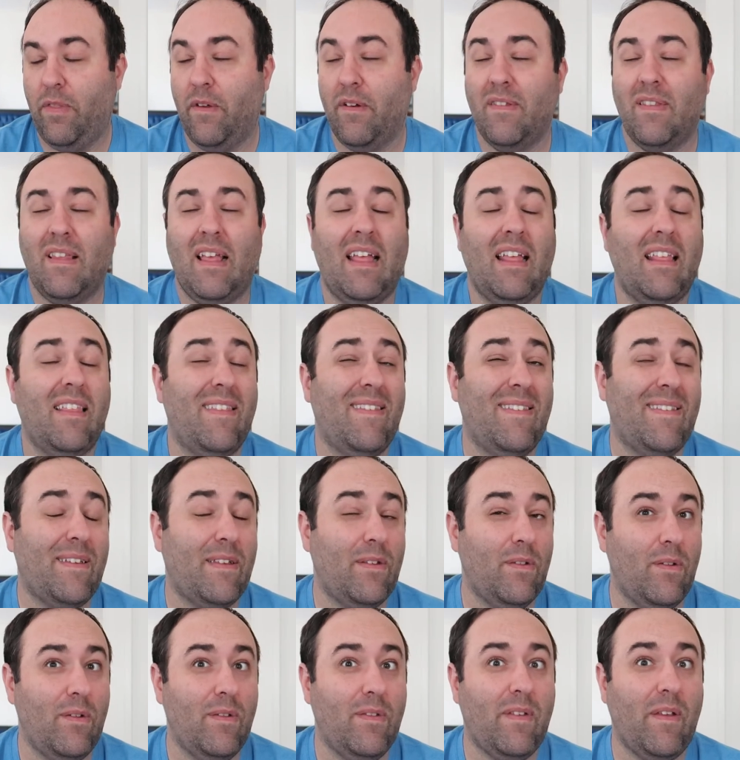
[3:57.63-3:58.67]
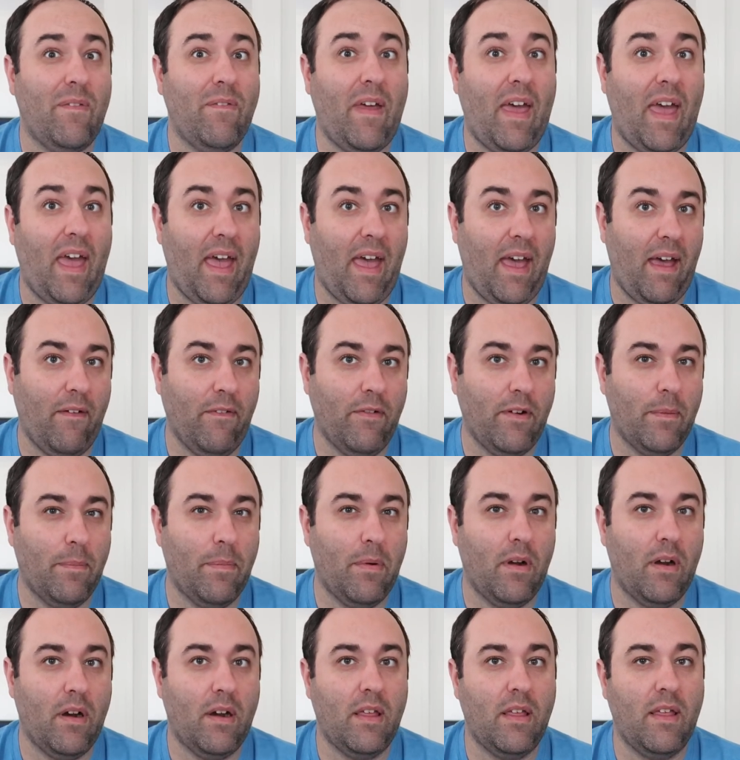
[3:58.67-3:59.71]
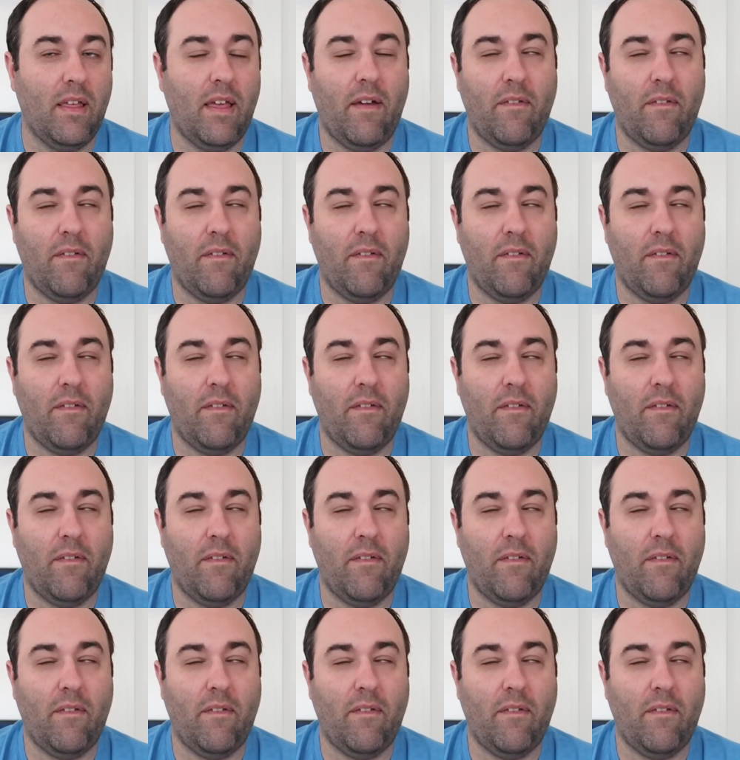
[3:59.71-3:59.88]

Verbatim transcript: there's an exclusive after party.